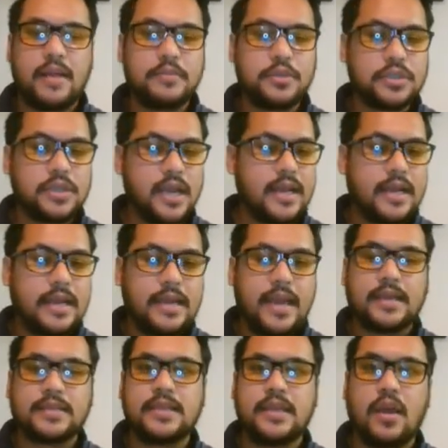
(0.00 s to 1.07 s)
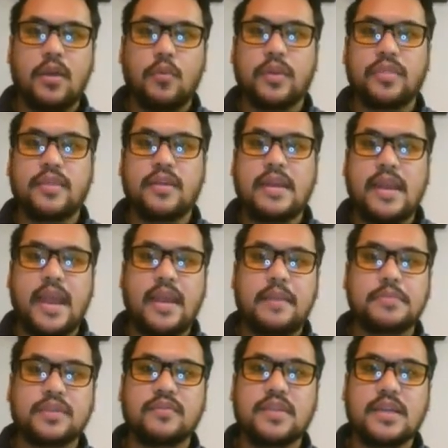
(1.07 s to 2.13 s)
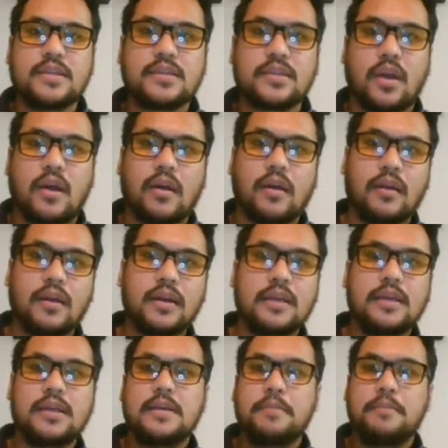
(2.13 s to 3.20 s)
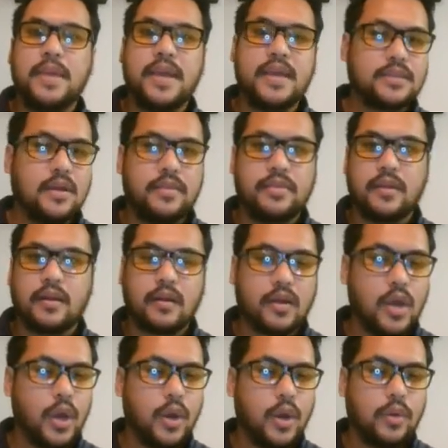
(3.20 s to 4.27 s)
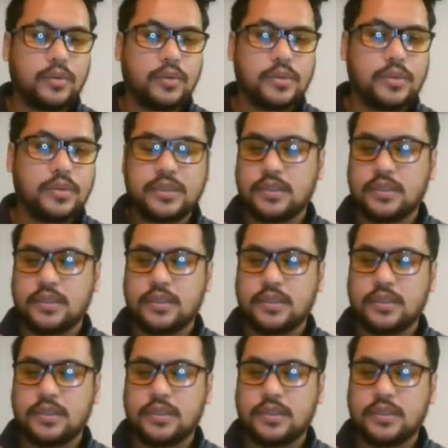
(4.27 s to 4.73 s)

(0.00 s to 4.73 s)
I'm just kind of guessing on what the names of these are based on their codes.